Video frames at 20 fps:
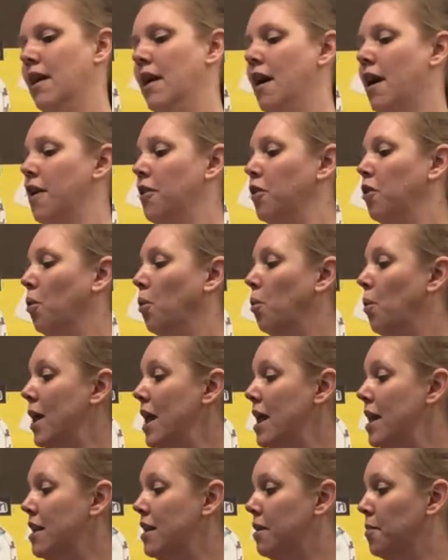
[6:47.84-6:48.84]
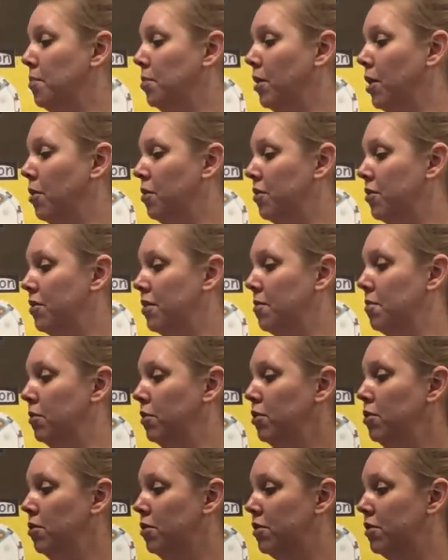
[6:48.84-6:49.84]
The wind blows them
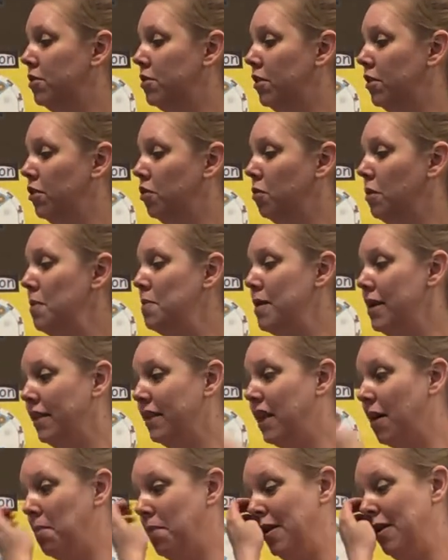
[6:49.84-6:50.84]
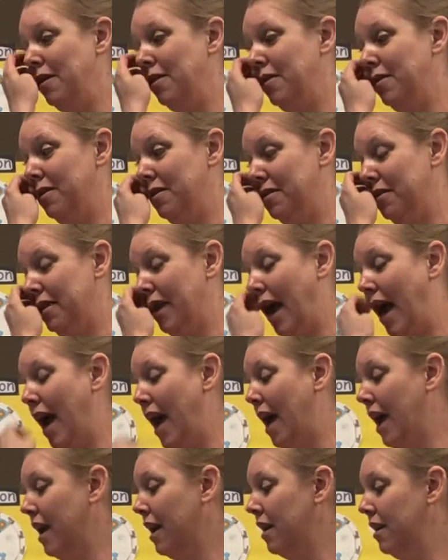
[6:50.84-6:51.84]
loose, sweeping them into the
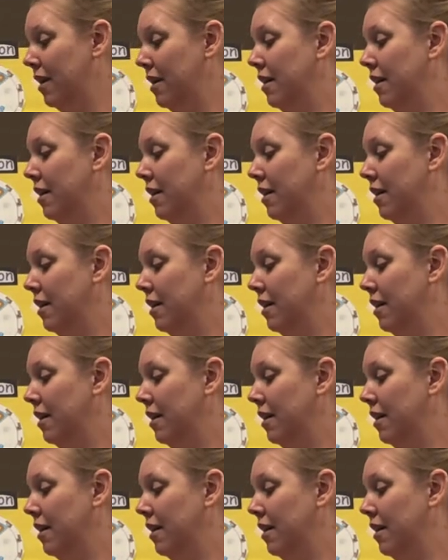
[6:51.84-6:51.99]
sky.